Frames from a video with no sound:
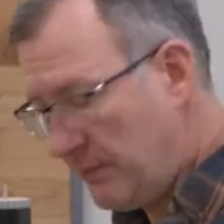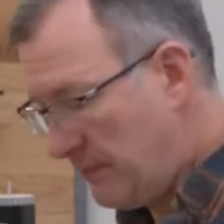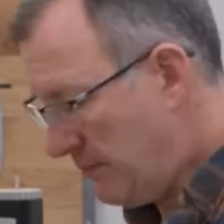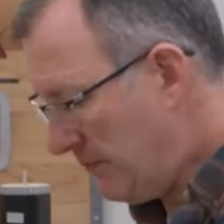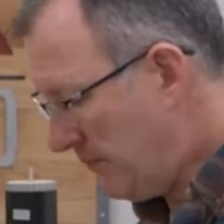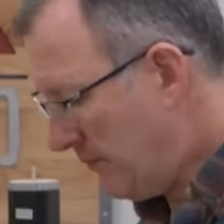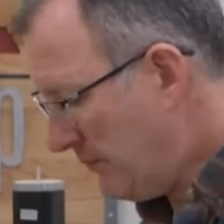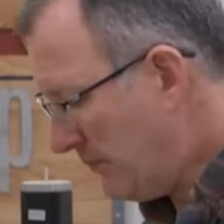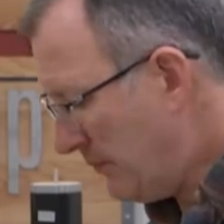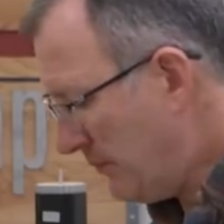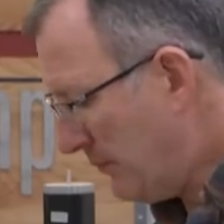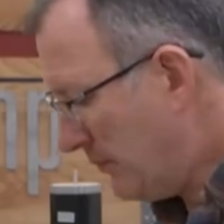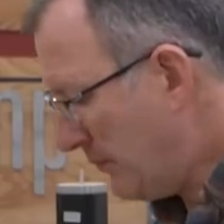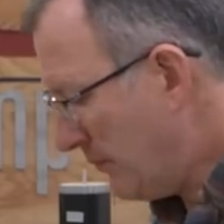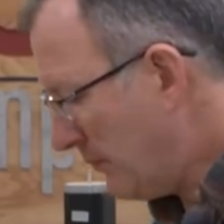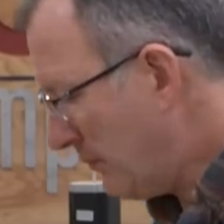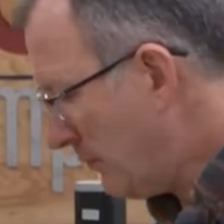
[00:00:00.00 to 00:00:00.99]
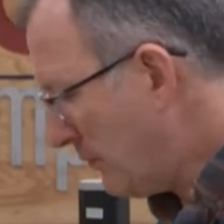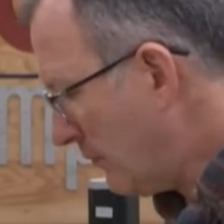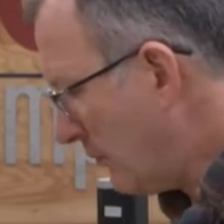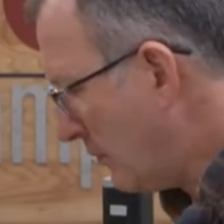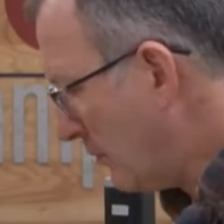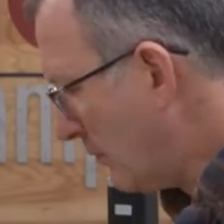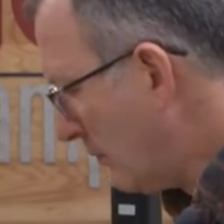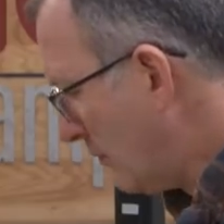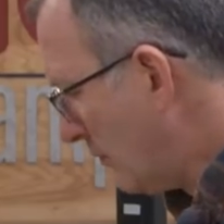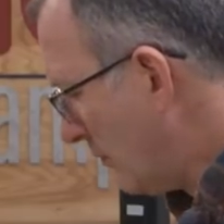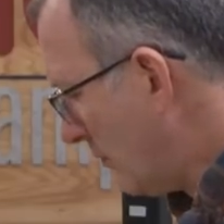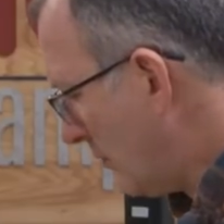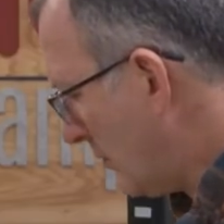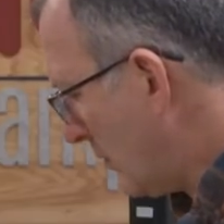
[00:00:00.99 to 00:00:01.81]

(no one is talking)